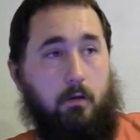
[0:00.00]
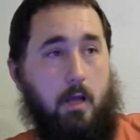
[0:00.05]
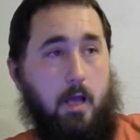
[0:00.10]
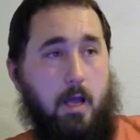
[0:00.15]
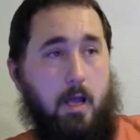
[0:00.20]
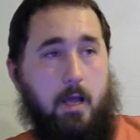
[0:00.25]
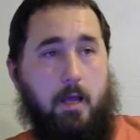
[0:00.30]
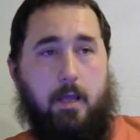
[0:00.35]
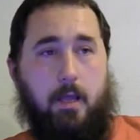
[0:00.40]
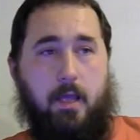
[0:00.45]

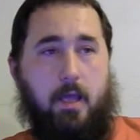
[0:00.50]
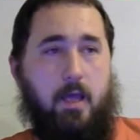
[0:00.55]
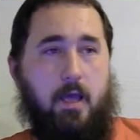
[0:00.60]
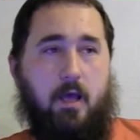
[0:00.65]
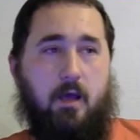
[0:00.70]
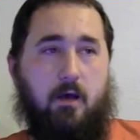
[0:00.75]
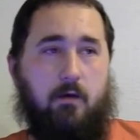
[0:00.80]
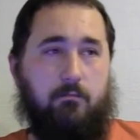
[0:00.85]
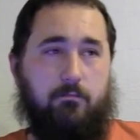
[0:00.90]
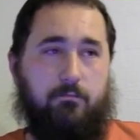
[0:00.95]
I
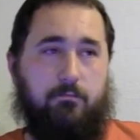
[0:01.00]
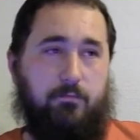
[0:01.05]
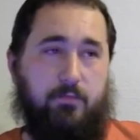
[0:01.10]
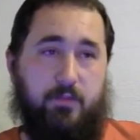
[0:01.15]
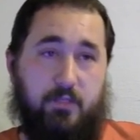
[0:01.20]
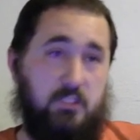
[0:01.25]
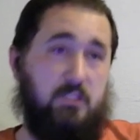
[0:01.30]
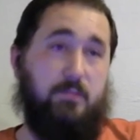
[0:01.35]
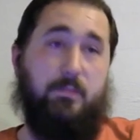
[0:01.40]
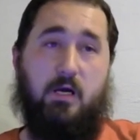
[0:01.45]
have
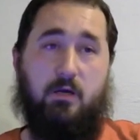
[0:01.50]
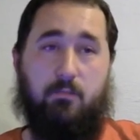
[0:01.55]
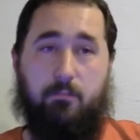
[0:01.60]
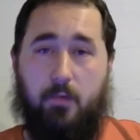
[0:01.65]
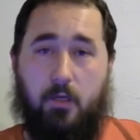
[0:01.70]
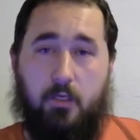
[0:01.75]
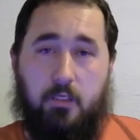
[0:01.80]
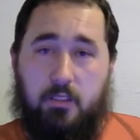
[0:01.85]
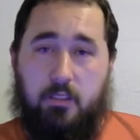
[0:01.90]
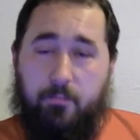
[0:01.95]
this amount of
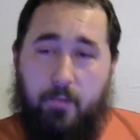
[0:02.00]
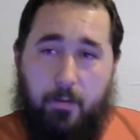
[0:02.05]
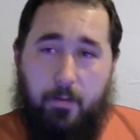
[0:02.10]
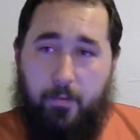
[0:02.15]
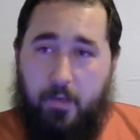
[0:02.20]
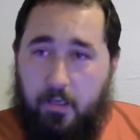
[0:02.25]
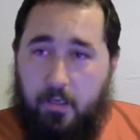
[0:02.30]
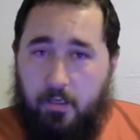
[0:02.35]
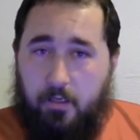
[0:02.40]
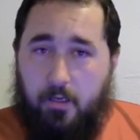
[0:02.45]
money in my
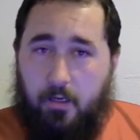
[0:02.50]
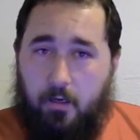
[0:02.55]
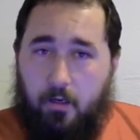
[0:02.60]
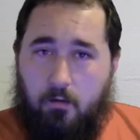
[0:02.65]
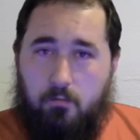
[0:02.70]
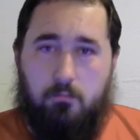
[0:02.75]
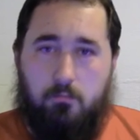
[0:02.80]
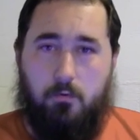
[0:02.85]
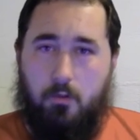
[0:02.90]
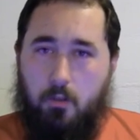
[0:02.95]
bank
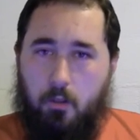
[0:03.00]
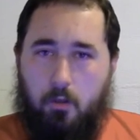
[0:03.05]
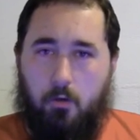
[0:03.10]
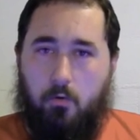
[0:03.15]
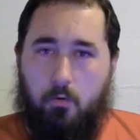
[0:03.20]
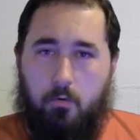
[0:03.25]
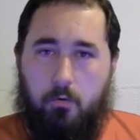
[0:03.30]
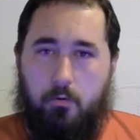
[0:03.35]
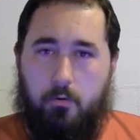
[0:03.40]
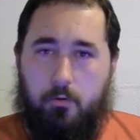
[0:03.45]
account?
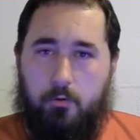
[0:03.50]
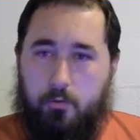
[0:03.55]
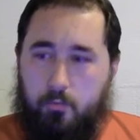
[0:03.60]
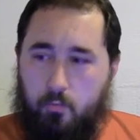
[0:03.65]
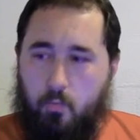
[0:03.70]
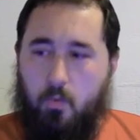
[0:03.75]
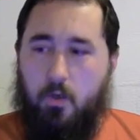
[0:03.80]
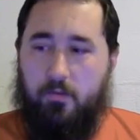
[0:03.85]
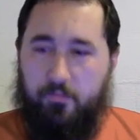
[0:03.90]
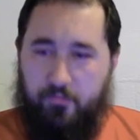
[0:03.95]
No,
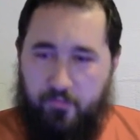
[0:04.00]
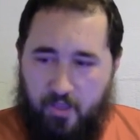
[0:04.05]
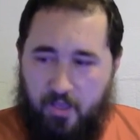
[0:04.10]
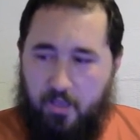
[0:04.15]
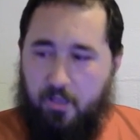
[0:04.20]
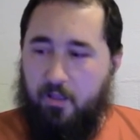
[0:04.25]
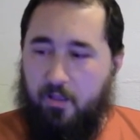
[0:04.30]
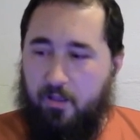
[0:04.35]
you want Tell that. me